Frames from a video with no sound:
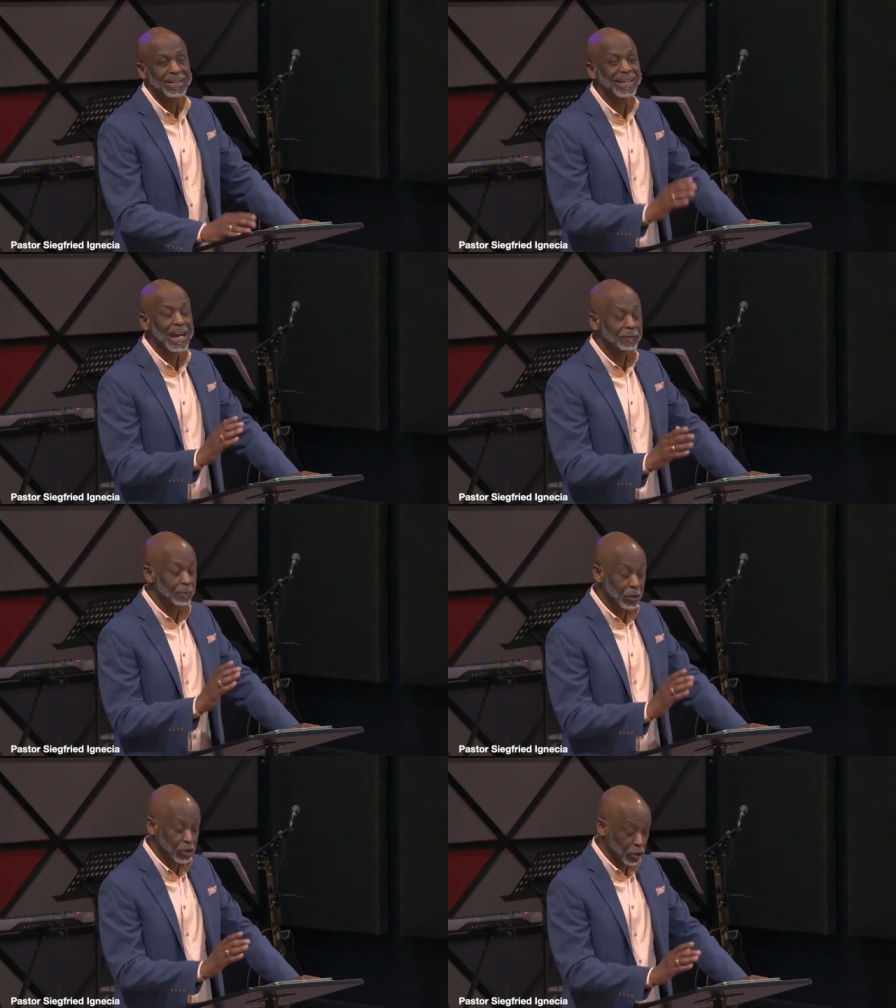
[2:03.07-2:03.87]
gave
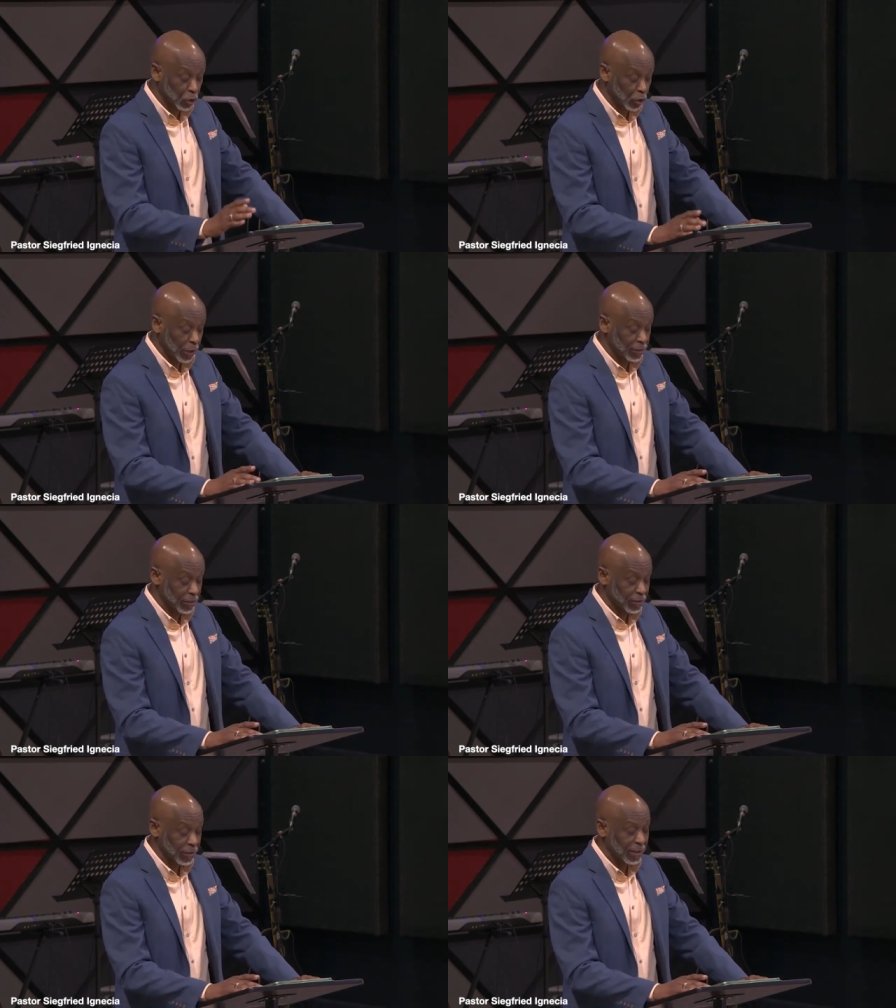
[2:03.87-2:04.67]
him
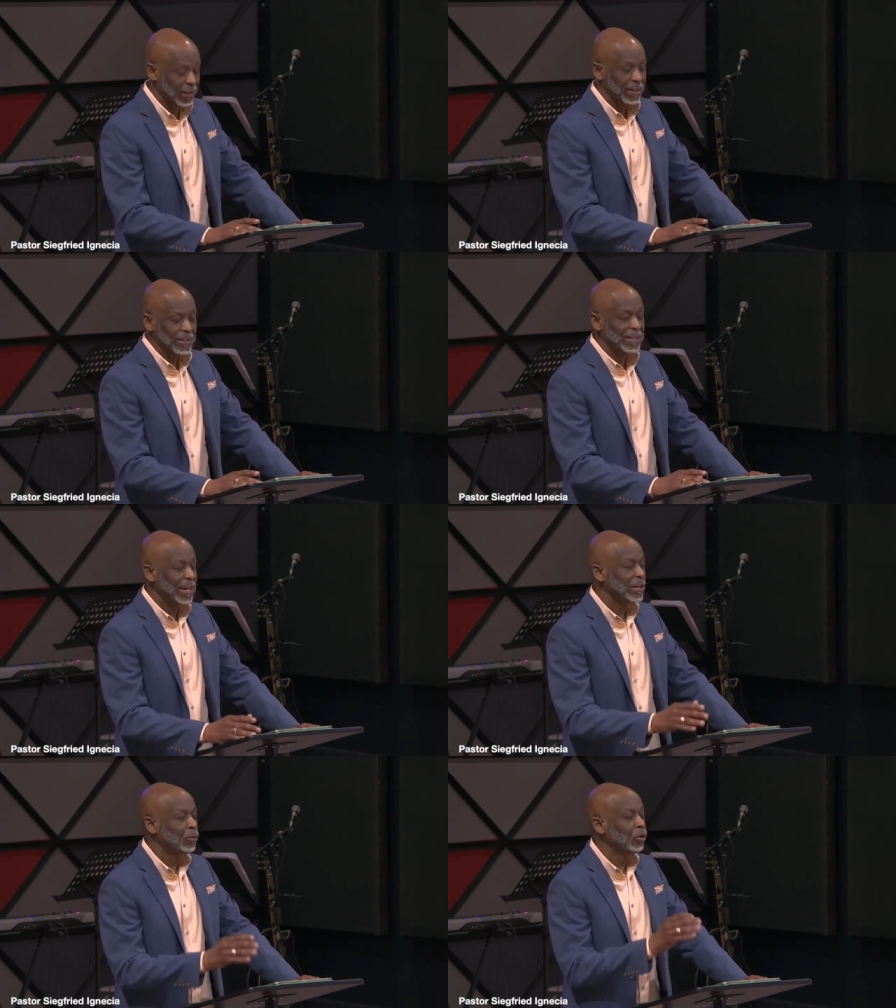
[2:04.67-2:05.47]
assurance
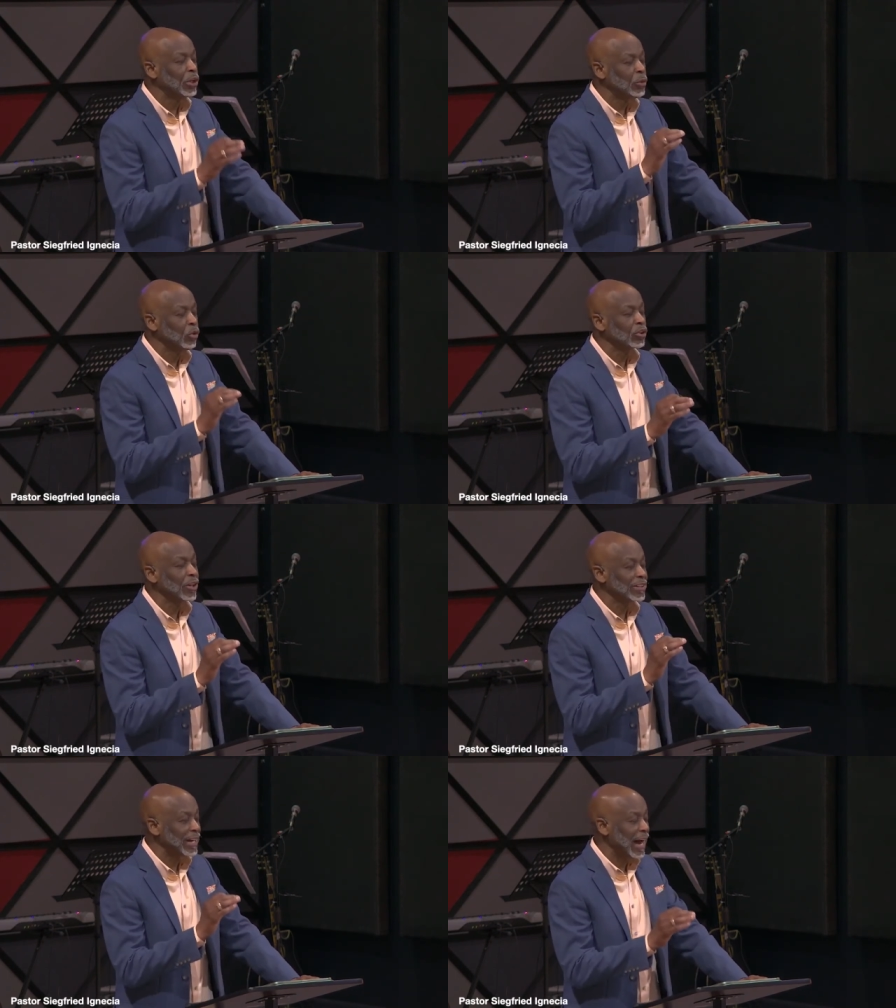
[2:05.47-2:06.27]
that he would
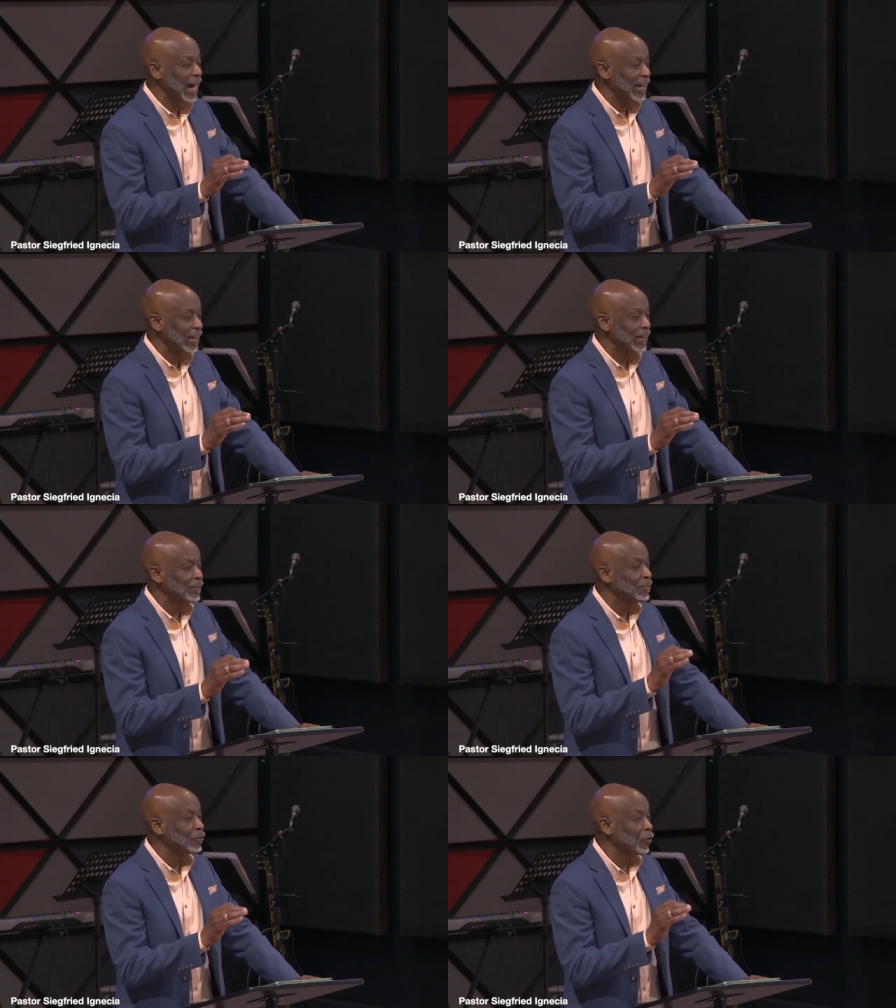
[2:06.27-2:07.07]
not die
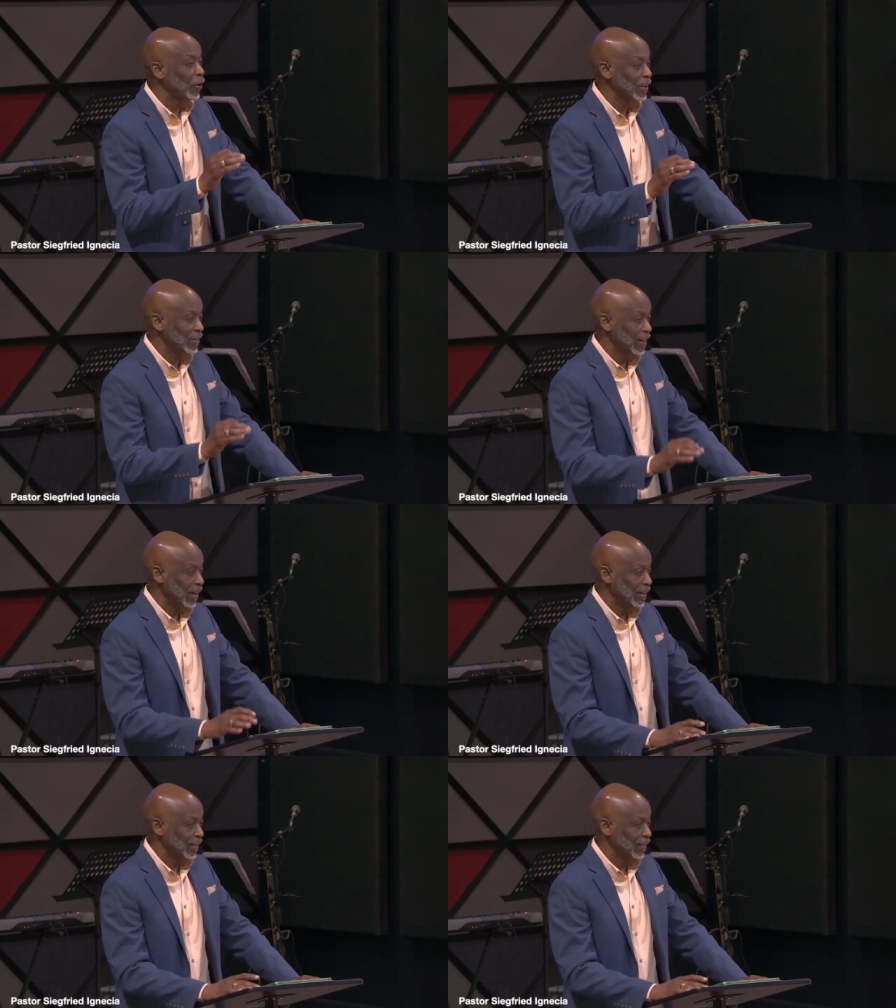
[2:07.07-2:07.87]
before that day.